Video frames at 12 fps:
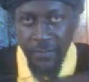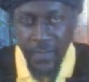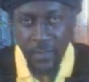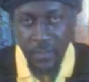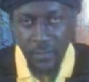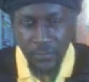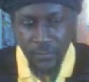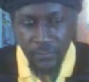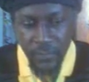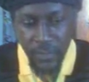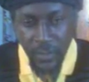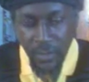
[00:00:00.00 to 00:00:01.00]
fell.
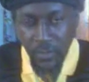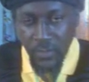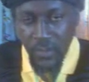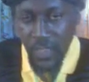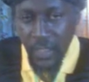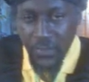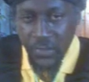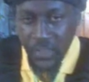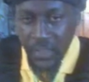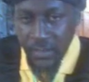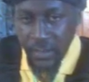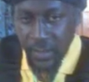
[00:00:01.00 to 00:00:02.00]
Okay, we
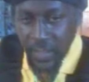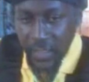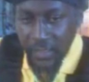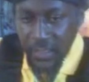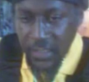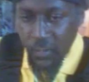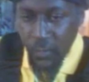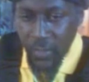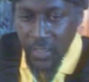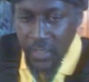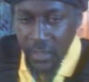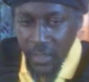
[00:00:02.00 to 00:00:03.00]
see the Haiti
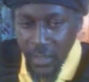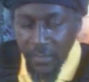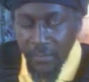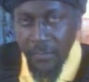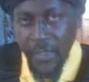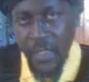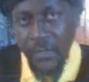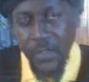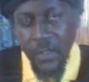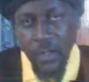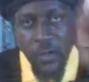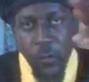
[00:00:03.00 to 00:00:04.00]
quake. Man,
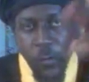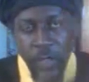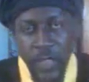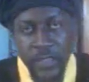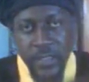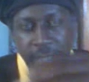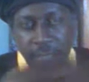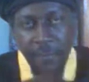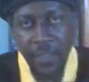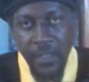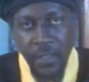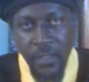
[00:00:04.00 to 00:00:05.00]
there are quakes
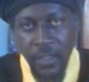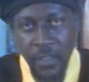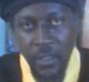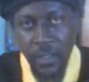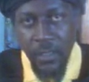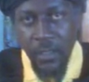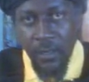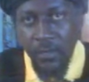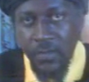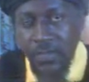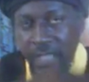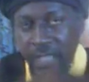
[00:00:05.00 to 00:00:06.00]
happening
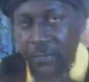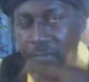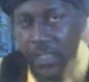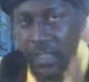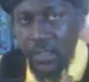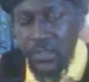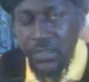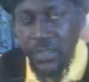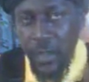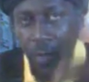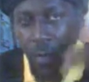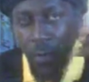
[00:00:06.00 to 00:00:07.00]

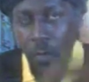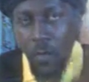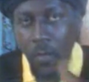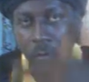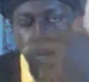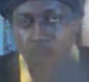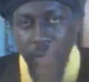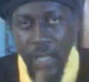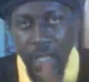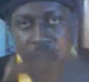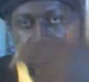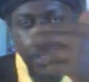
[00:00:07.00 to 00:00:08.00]
simultaneously all
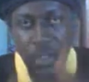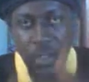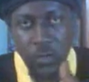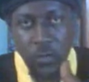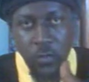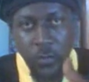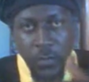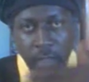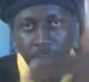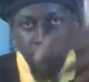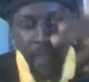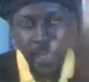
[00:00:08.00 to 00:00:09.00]
around the globe
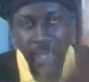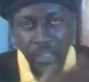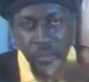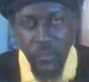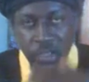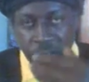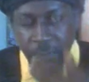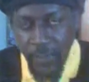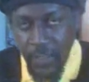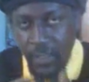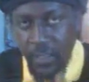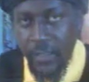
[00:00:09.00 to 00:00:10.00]
as we
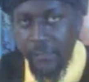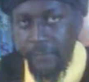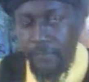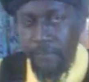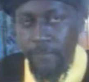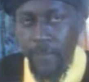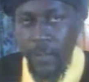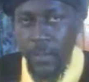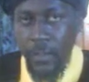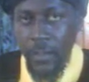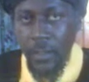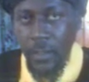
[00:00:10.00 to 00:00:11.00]
speak.
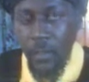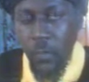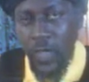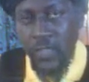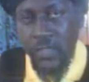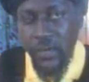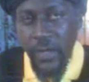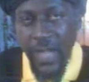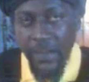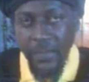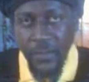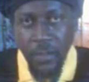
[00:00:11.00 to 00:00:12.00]
Quakes are
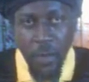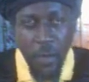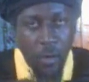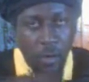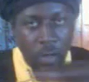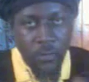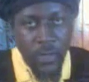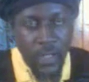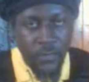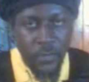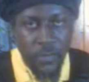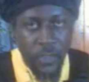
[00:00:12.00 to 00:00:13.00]
happening all
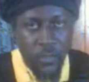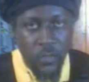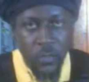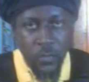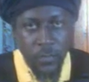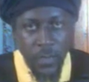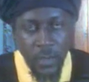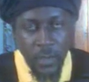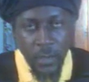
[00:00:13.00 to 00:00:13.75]
around the globe.